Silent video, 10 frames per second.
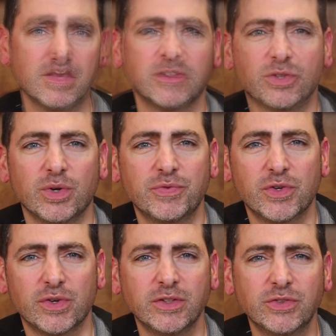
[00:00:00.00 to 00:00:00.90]
So if
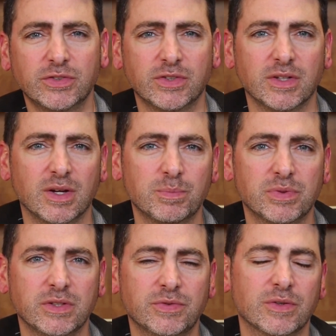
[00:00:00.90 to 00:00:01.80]
you're interested,
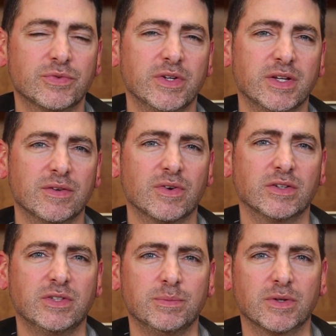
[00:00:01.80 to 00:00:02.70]
please feel free to give
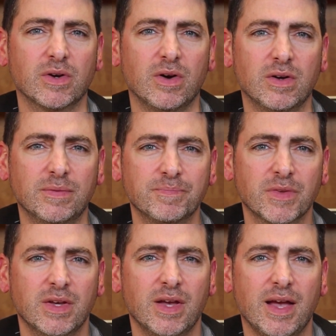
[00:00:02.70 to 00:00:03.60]
our team a call
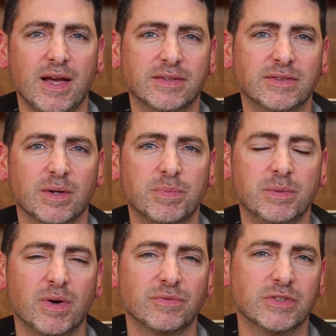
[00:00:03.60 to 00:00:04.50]
at
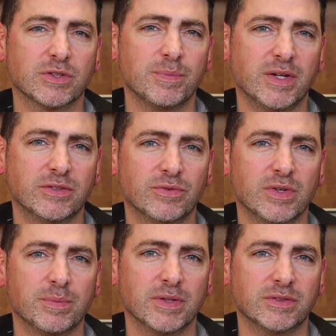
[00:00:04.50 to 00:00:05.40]
Piedmont Physical Medicine and
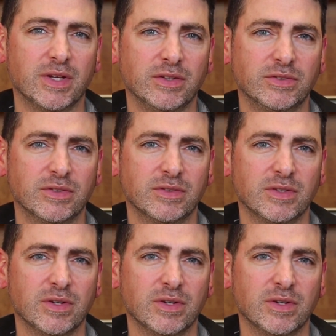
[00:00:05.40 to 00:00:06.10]
Rehabilitation.